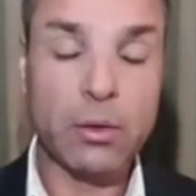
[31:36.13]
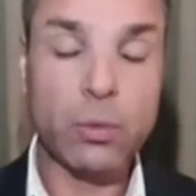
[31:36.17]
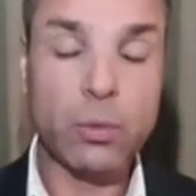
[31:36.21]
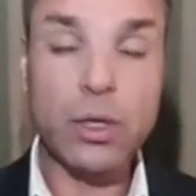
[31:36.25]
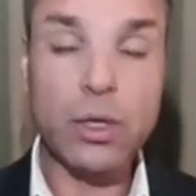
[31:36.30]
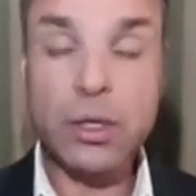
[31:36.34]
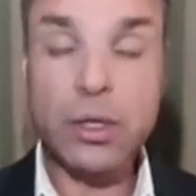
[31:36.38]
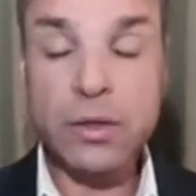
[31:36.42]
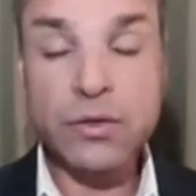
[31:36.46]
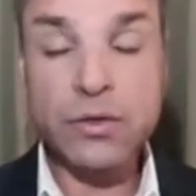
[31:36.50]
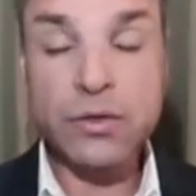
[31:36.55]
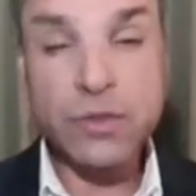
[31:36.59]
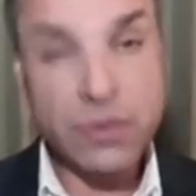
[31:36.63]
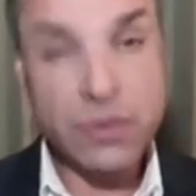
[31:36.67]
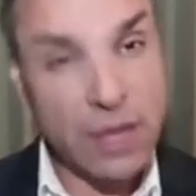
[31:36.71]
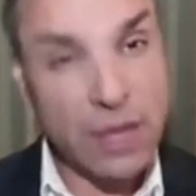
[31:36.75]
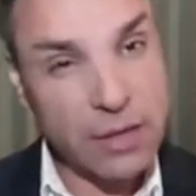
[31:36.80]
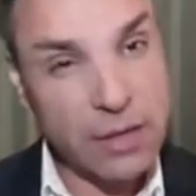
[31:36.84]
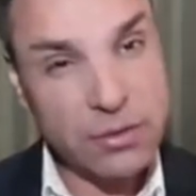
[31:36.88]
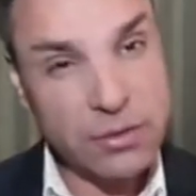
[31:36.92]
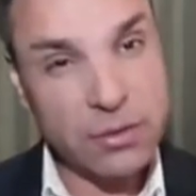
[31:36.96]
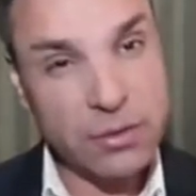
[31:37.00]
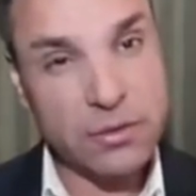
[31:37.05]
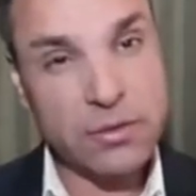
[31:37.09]
Well,
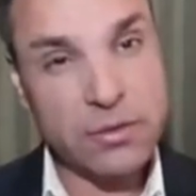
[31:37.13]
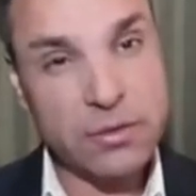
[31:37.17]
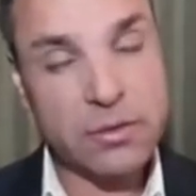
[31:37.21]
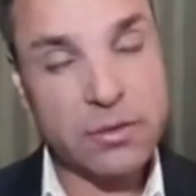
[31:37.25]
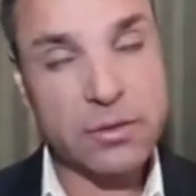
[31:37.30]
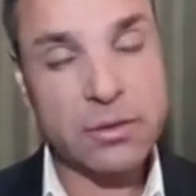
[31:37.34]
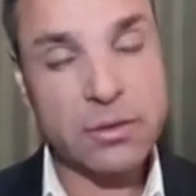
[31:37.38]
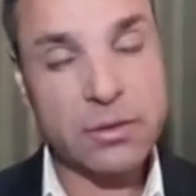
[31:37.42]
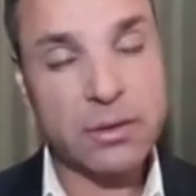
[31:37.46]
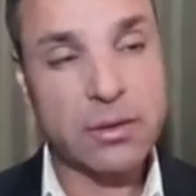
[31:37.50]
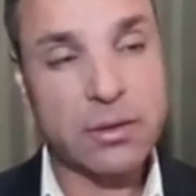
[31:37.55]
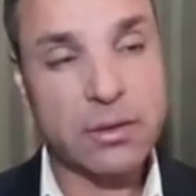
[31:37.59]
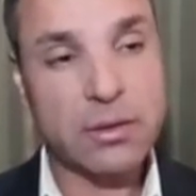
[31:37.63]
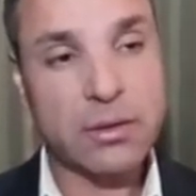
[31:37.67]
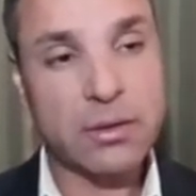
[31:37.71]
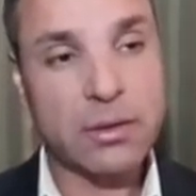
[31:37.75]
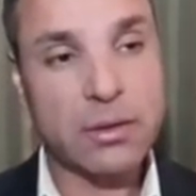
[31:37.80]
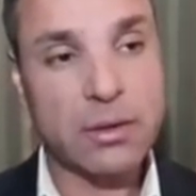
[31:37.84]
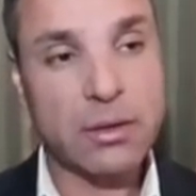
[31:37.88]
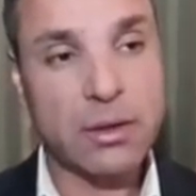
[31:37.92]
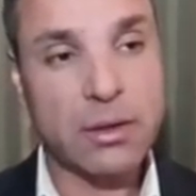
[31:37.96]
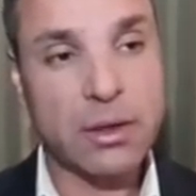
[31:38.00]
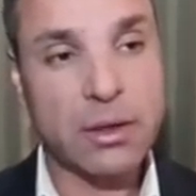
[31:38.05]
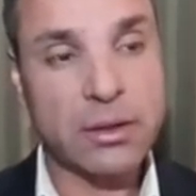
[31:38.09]
consensus,
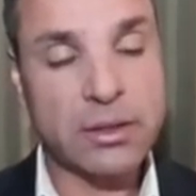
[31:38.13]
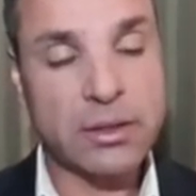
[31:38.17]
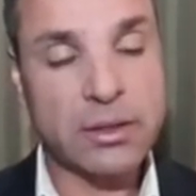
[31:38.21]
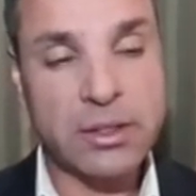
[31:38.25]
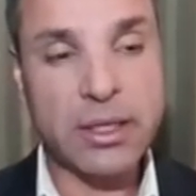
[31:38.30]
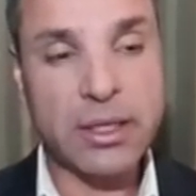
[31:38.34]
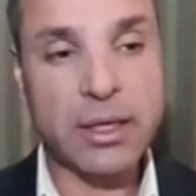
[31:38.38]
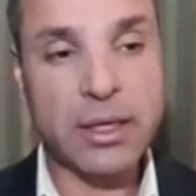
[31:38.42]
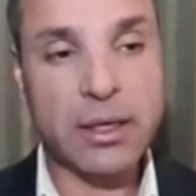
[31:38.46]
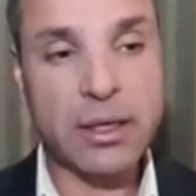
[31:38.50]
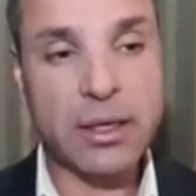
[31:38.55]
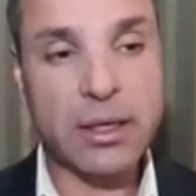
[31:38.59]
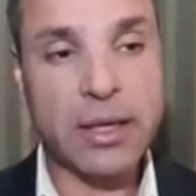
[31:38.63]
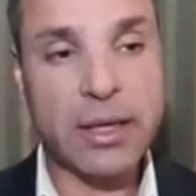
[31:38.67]
until